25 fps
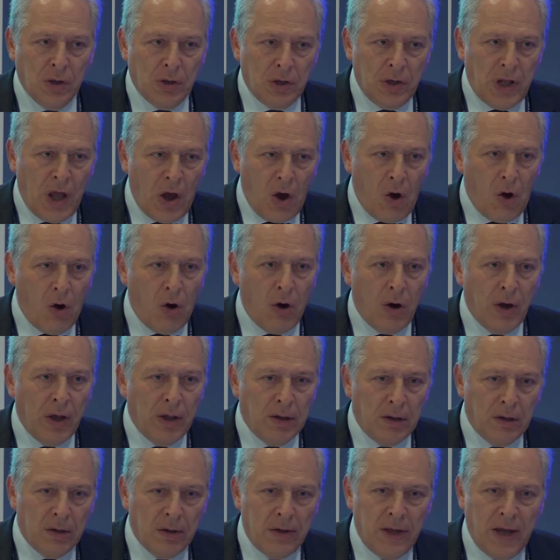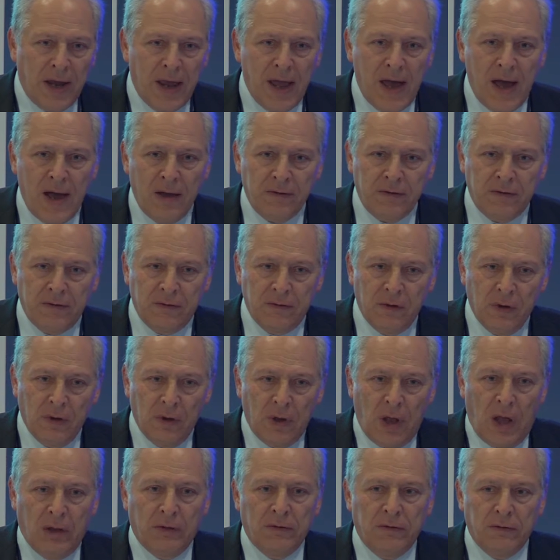the oil, the gas,
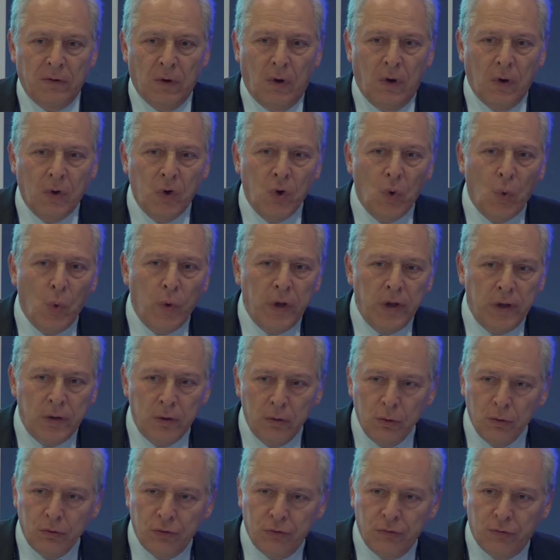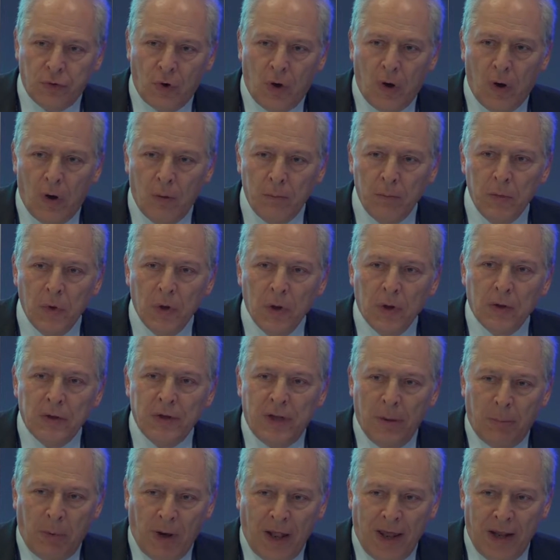and so on we use from
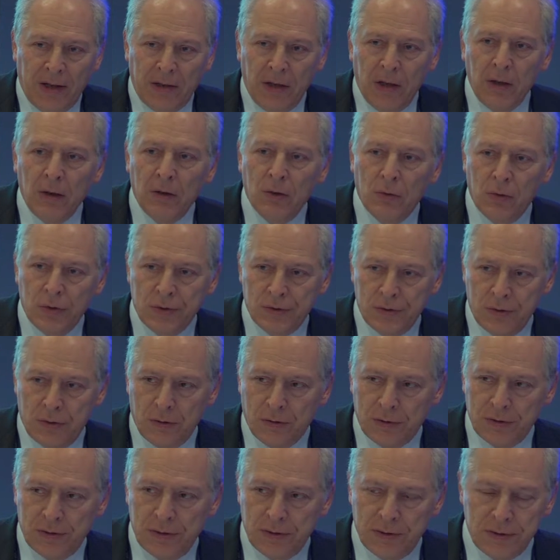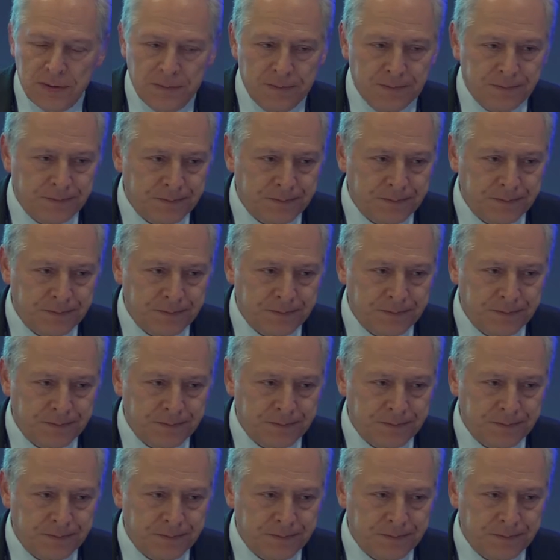depleting resources.